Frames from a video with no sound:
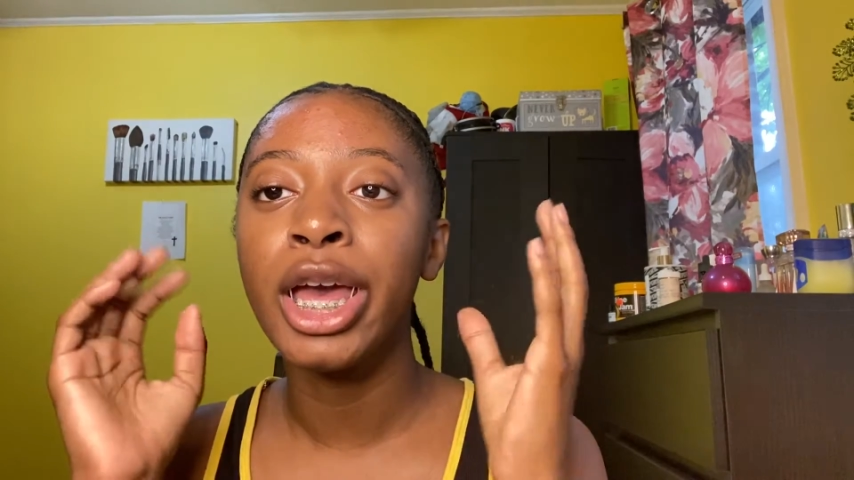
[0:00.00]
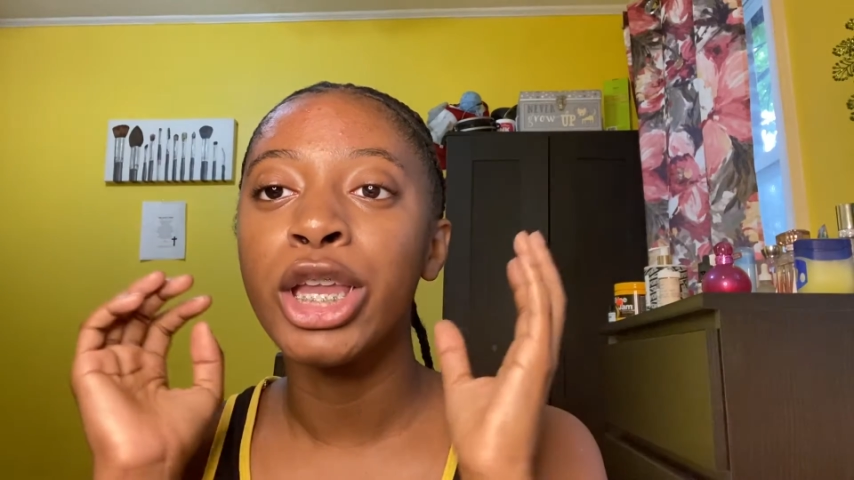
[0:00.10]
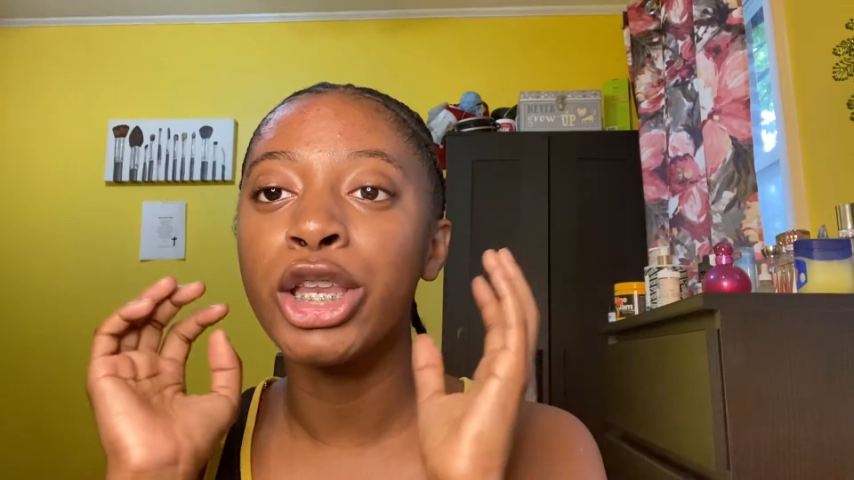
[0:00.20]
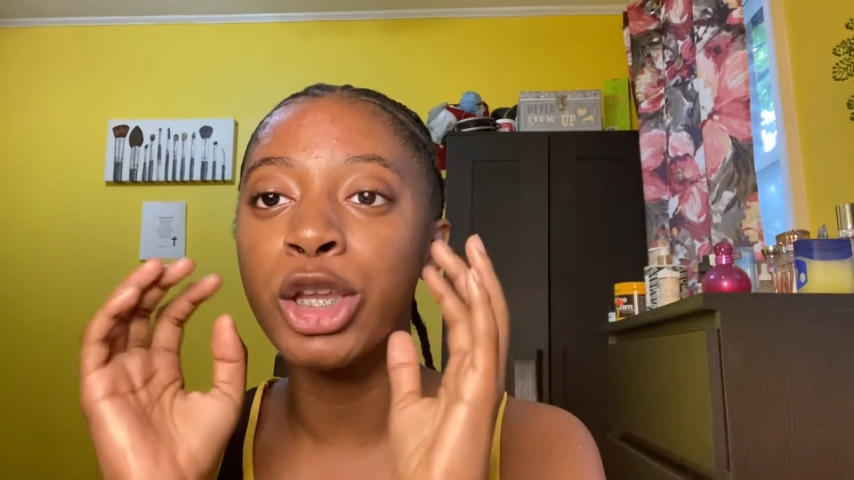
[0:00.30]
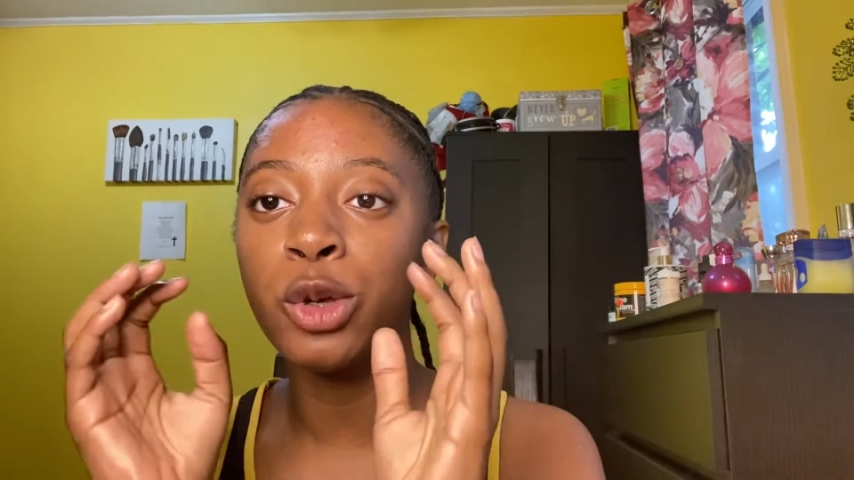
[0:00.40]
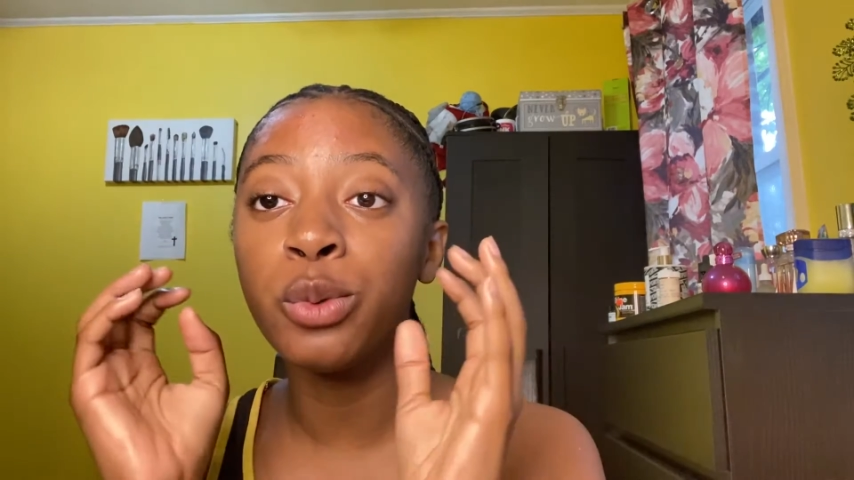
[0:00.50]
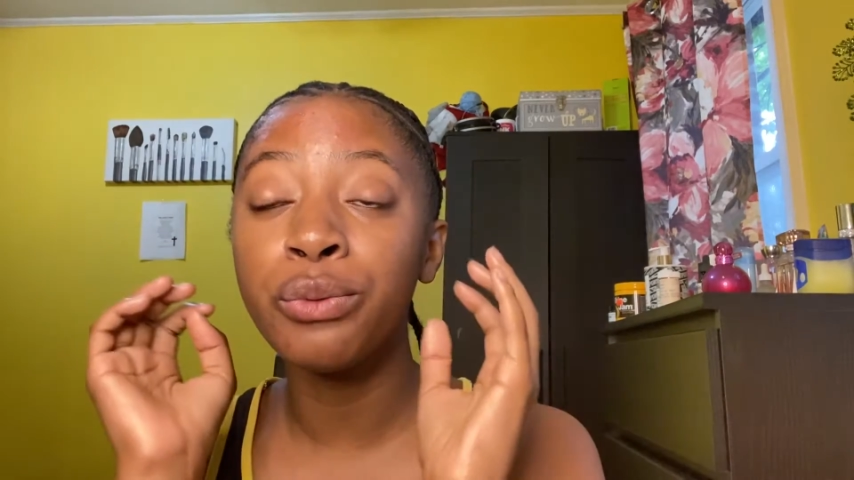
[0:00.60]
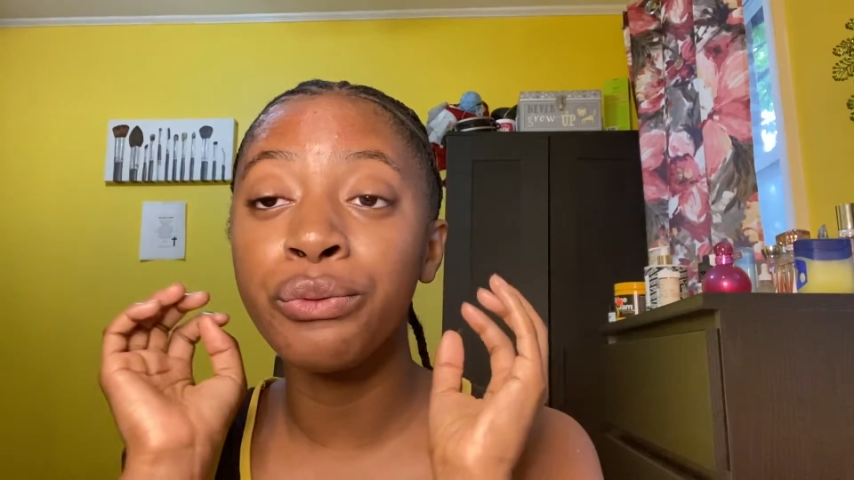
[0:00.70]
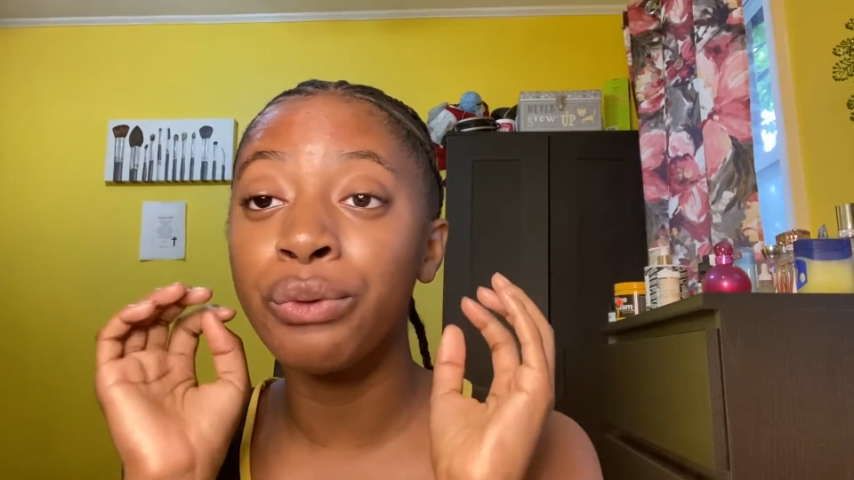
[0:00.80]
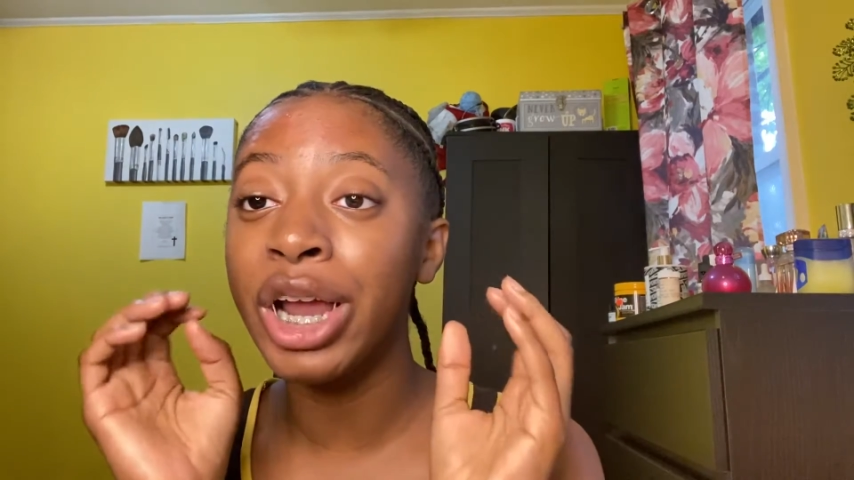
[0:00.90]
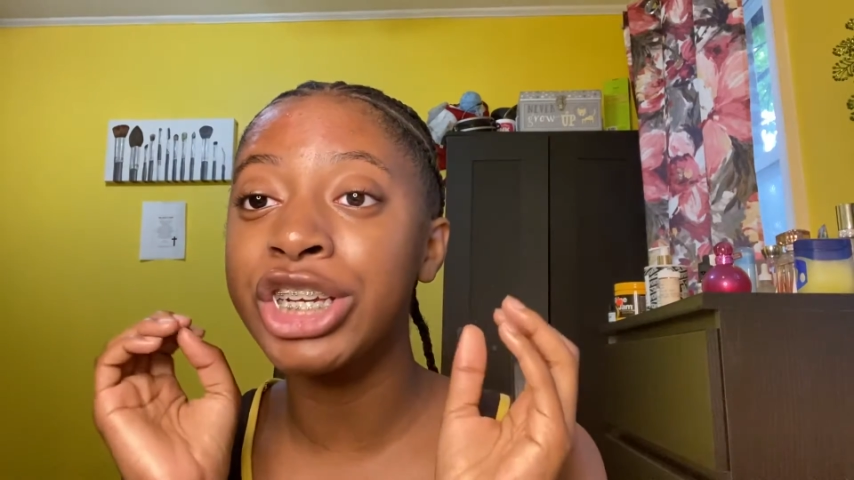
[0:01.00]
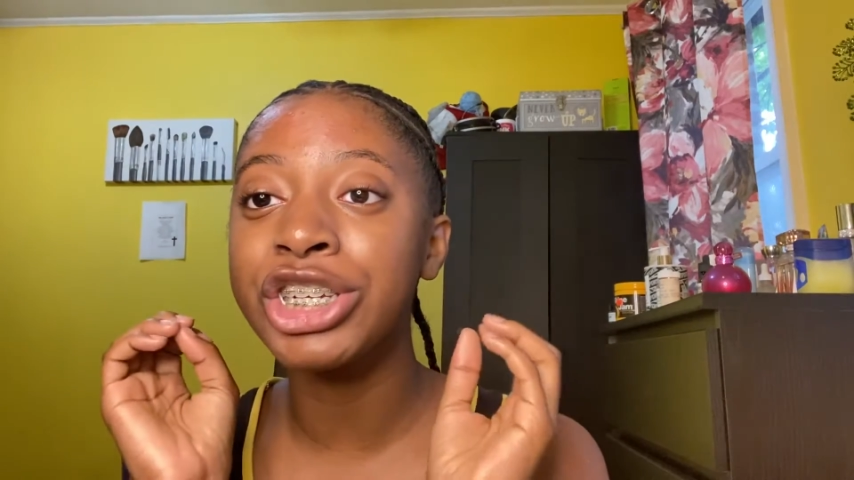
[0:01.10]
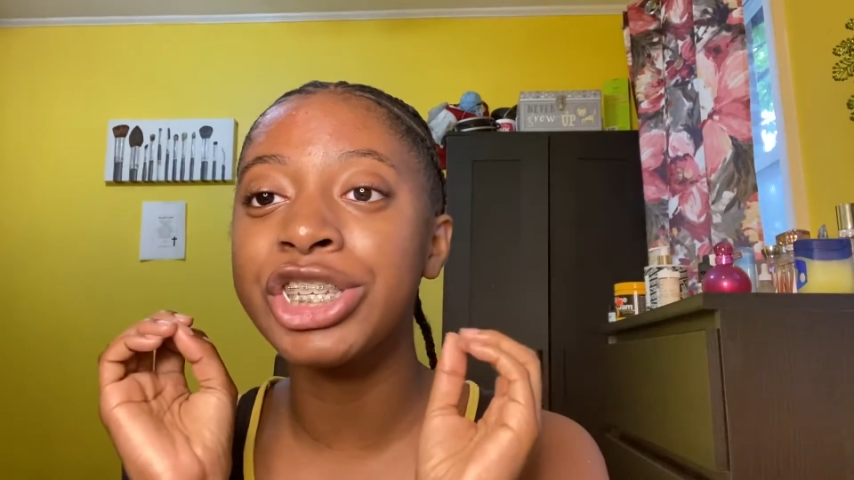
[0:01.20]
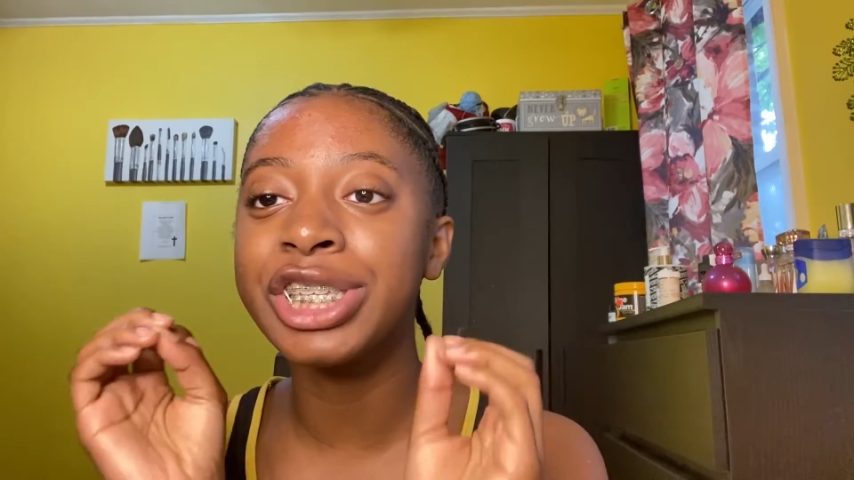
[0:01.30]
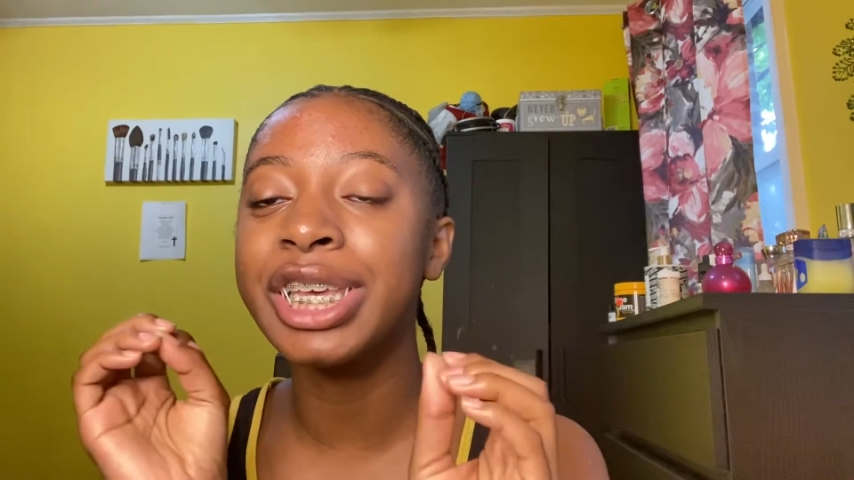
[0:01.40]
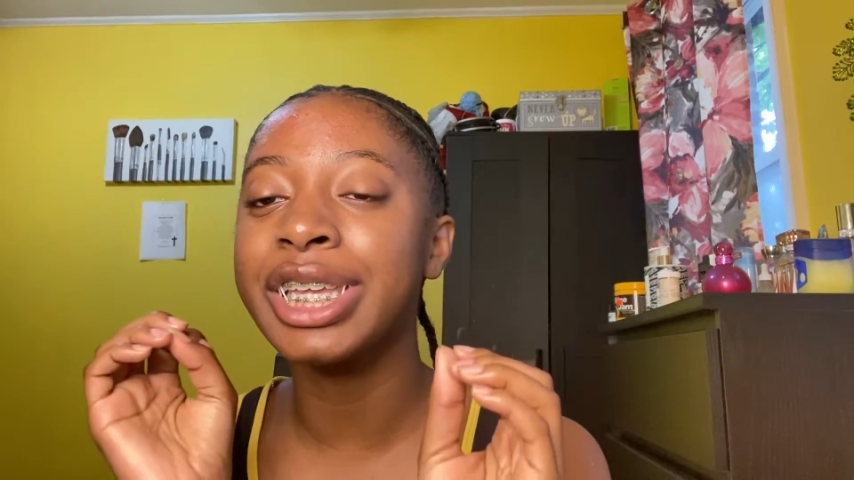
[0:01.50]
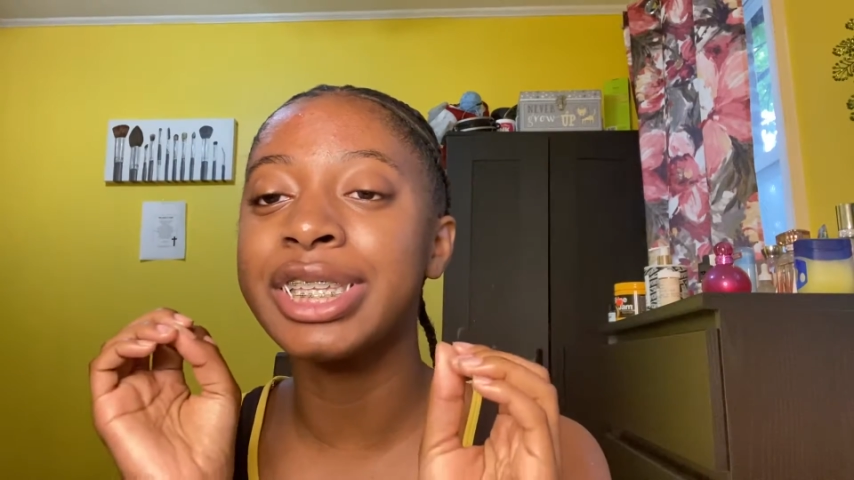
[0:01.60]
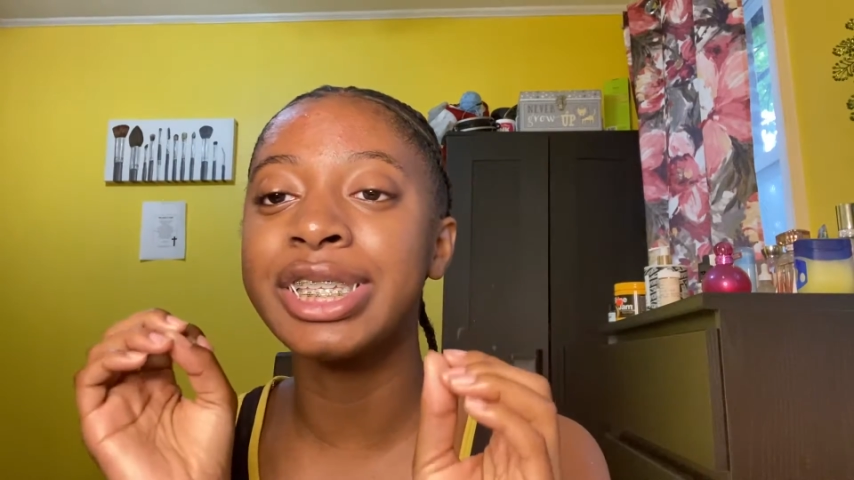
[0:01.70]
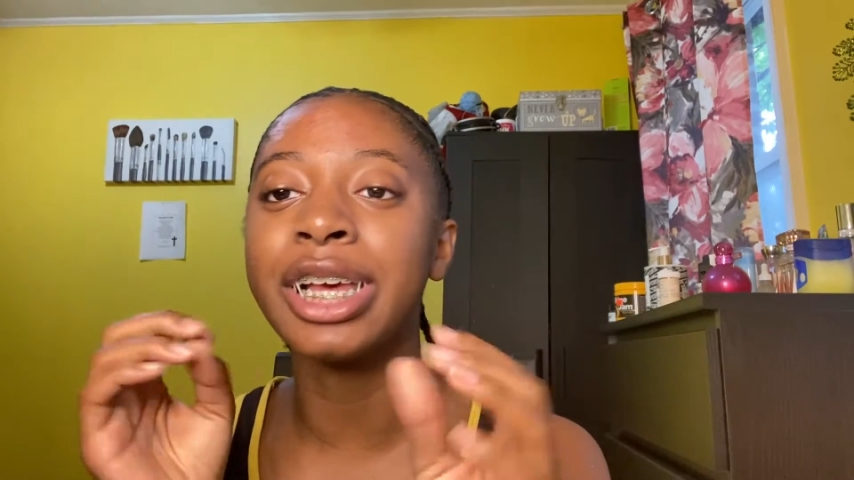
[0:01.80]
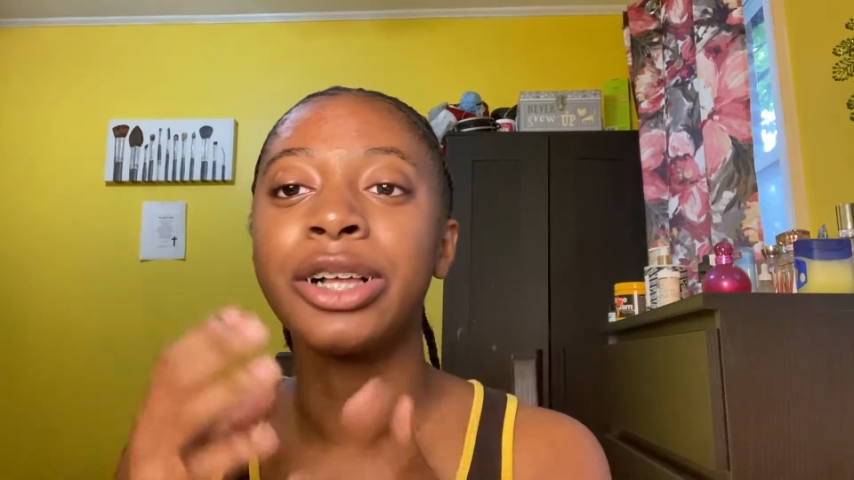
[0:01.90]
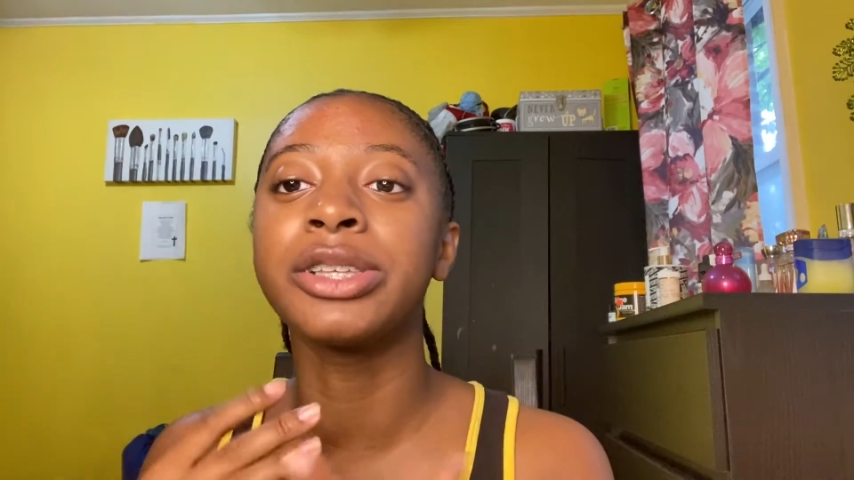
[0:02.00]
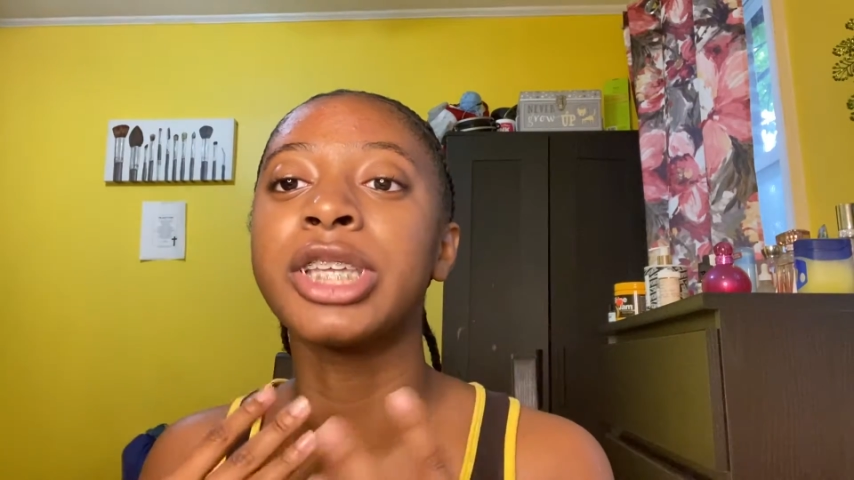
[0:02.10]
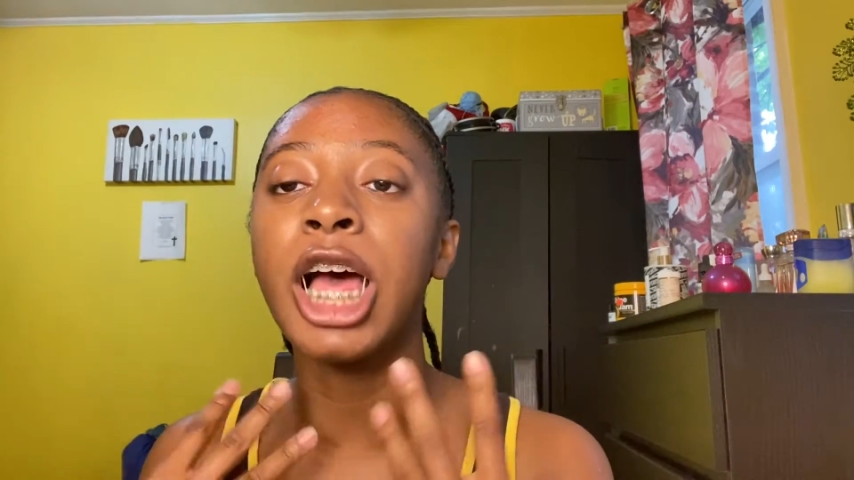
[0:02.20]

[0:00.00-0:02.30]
new fresh skin cells